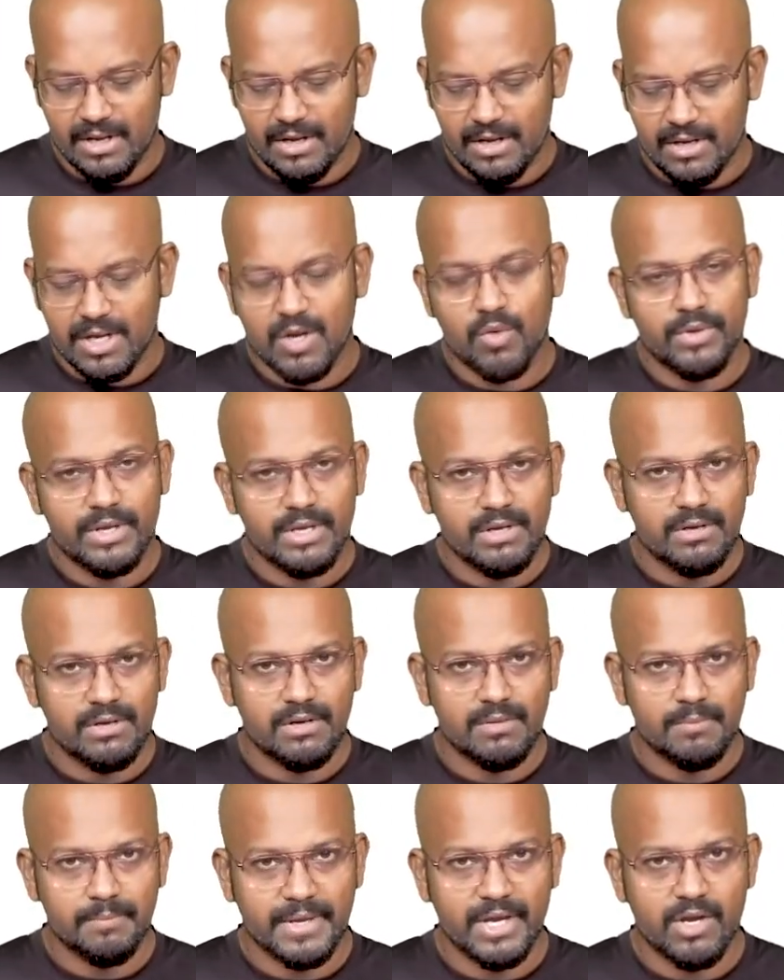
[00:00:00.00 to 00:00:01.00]
Now
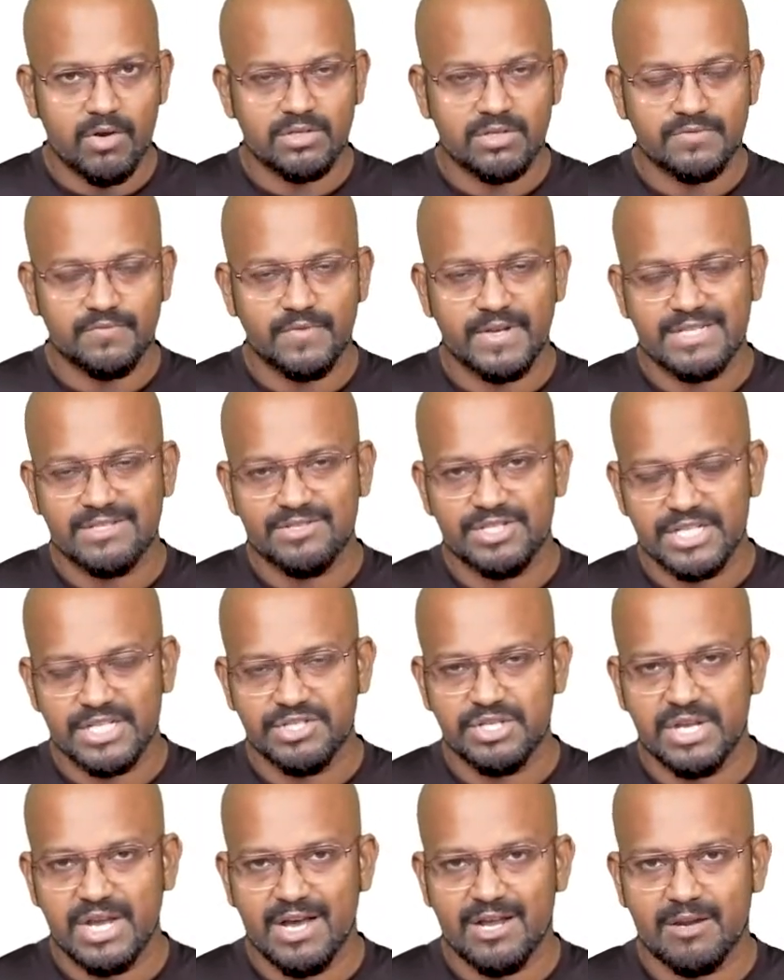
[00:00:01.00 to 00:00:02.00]
here, because when
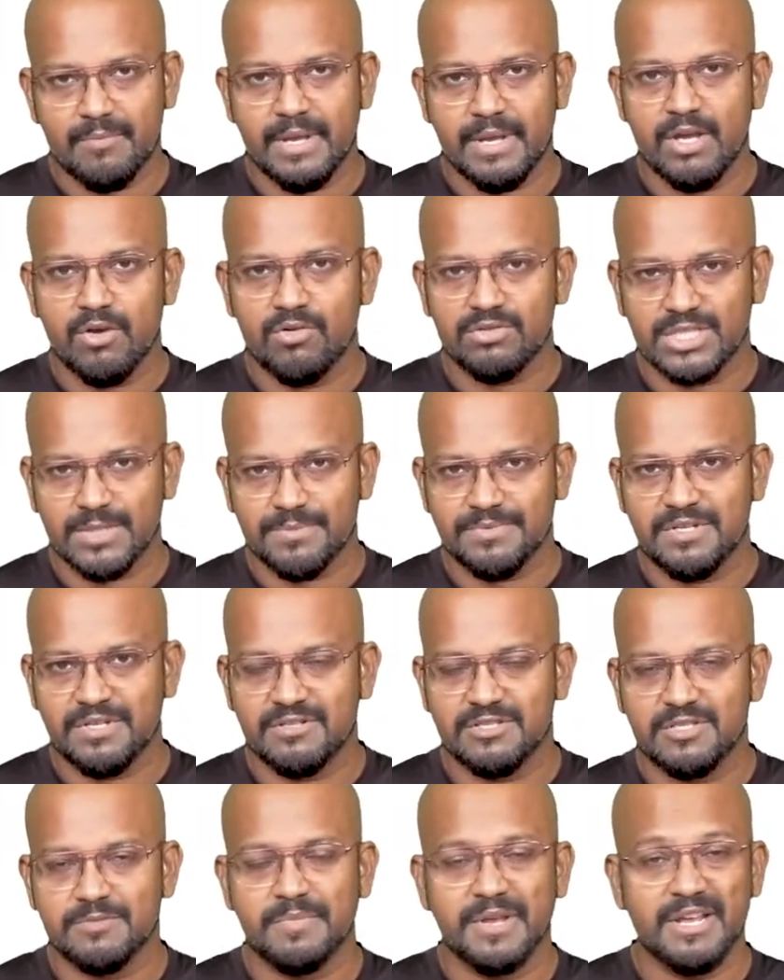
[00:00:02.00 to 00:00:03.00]
CGRP or
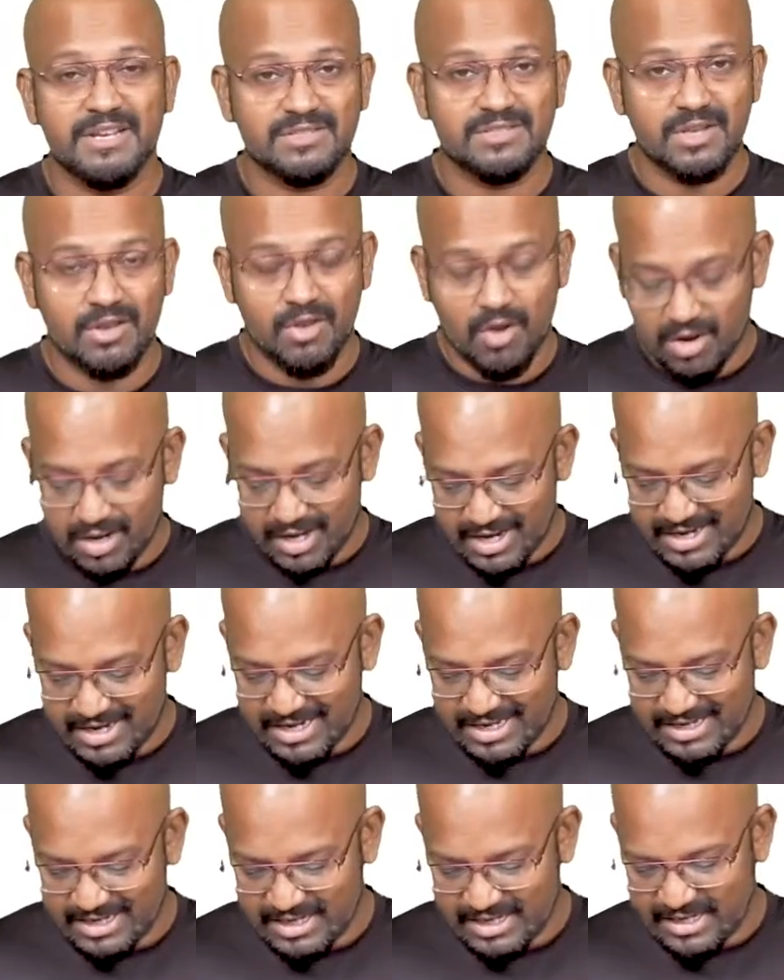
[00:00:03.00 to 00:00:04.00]
substance P is not
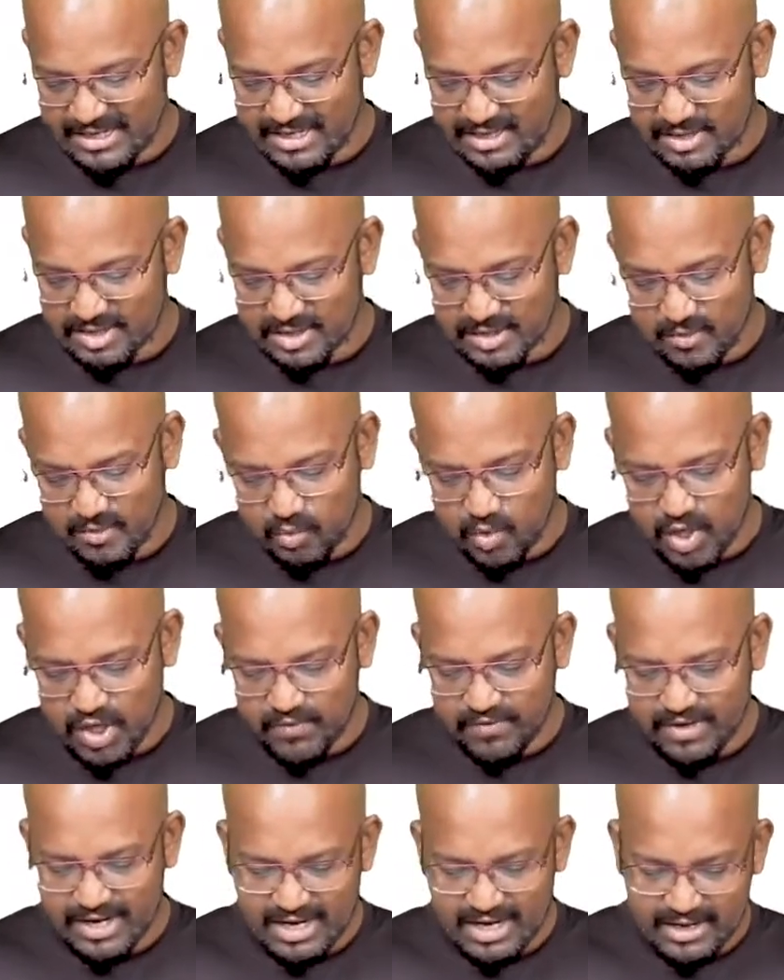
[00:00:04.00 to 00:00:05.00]
getting released, what do
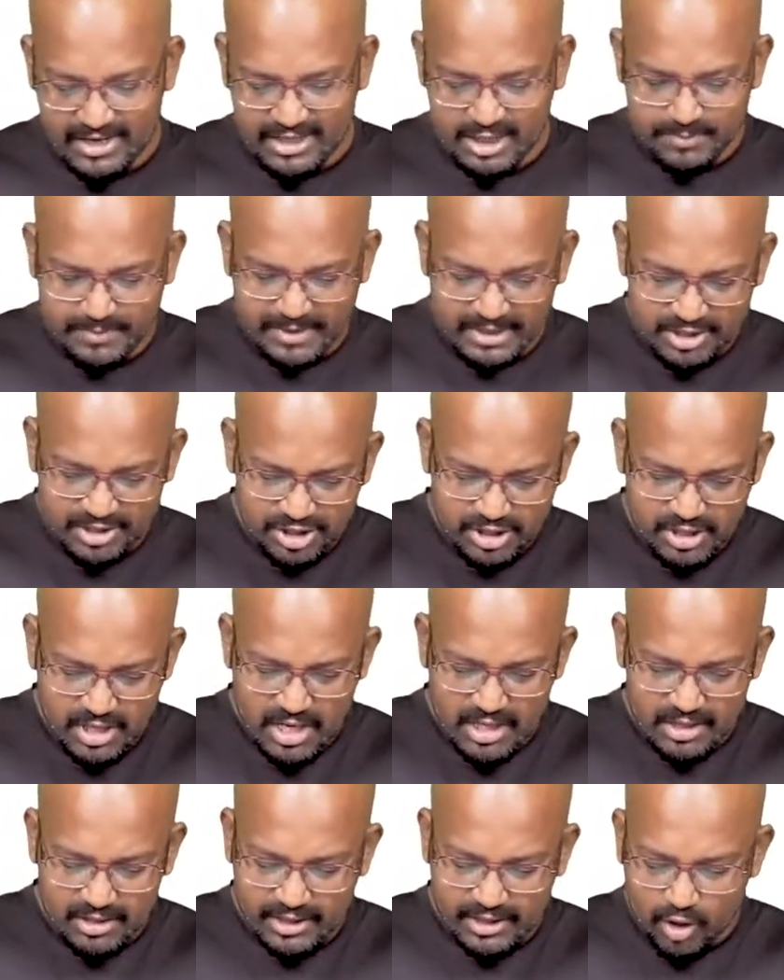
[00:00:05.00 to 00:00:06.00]
we expect?
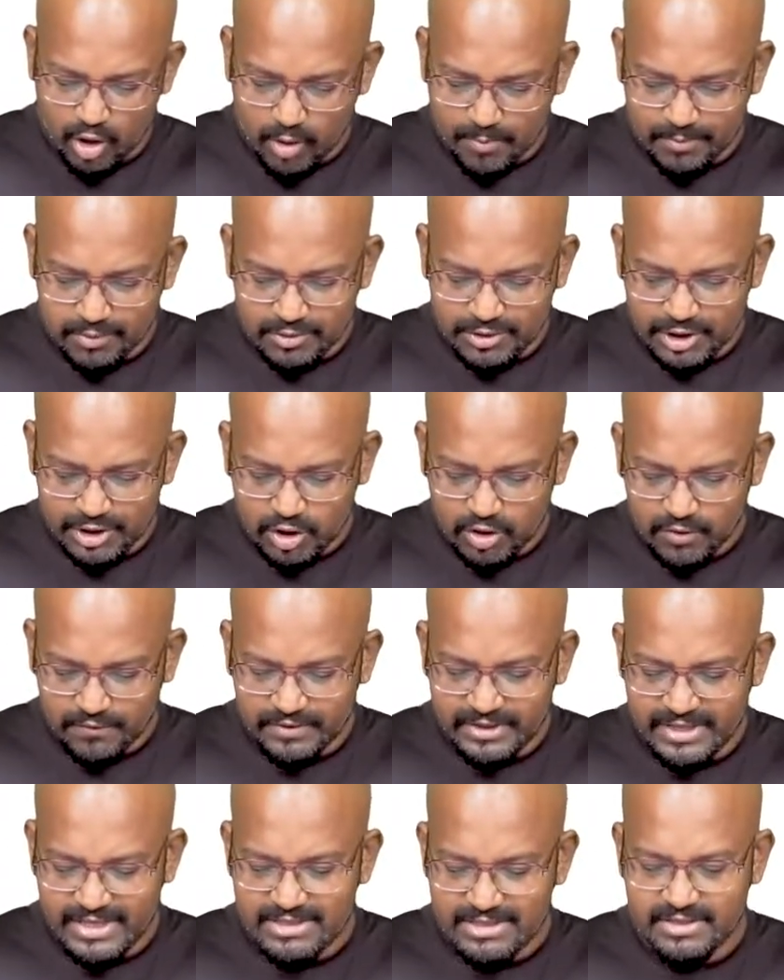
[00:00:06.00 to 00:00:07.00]
The opposite
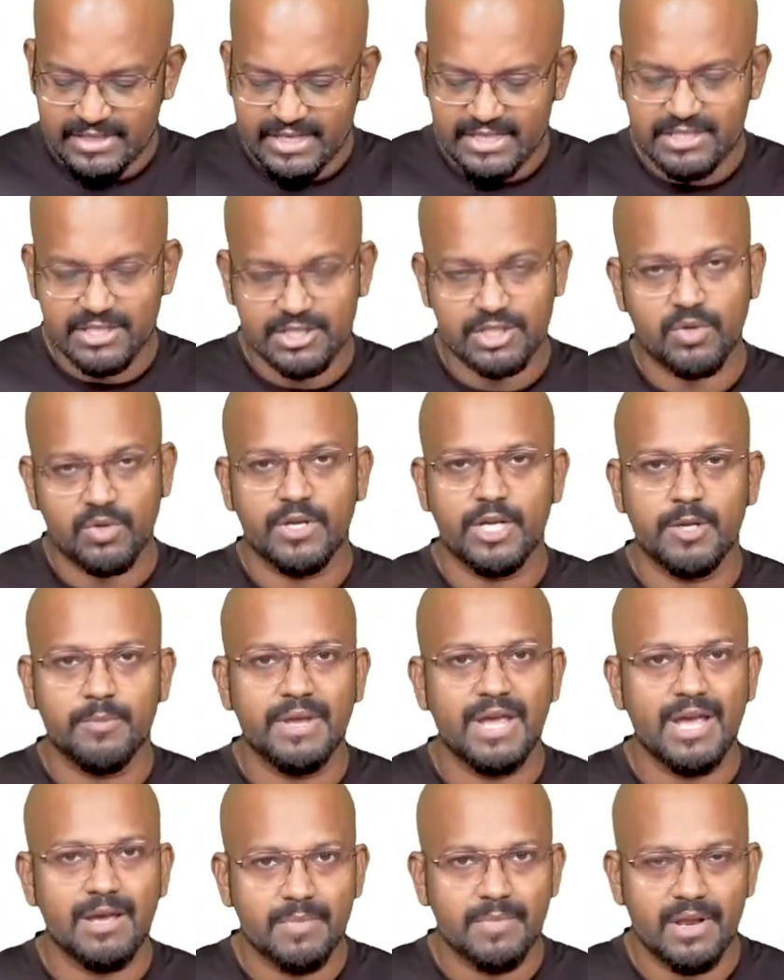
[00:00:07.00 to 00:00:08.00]
of these things is going to be
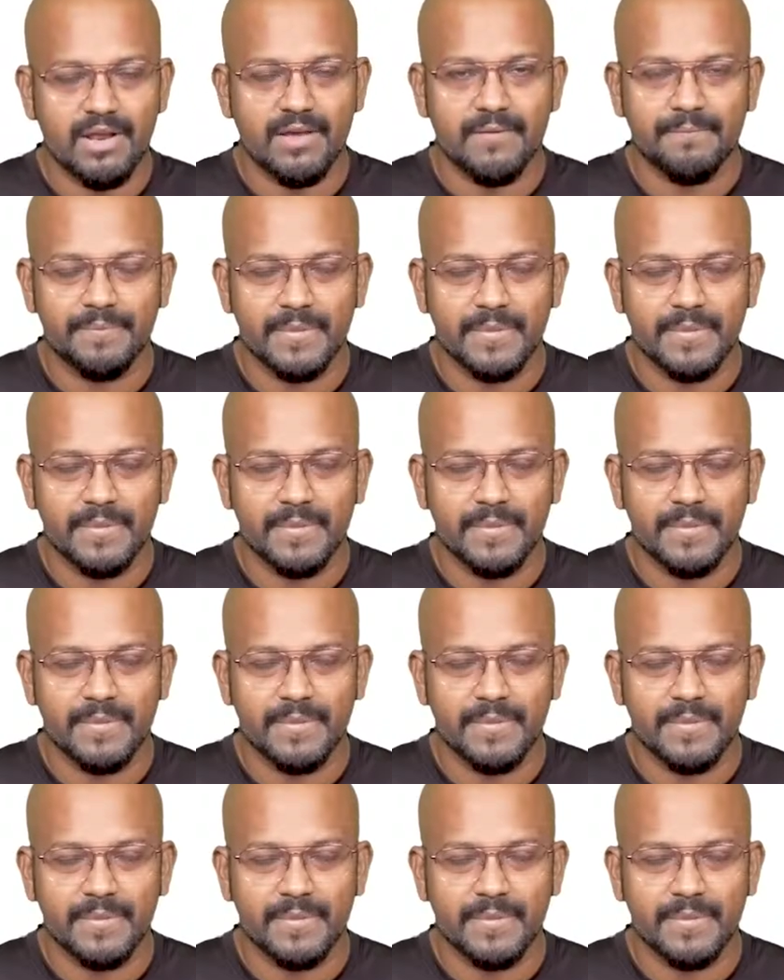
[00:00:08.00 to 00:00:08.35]
happening.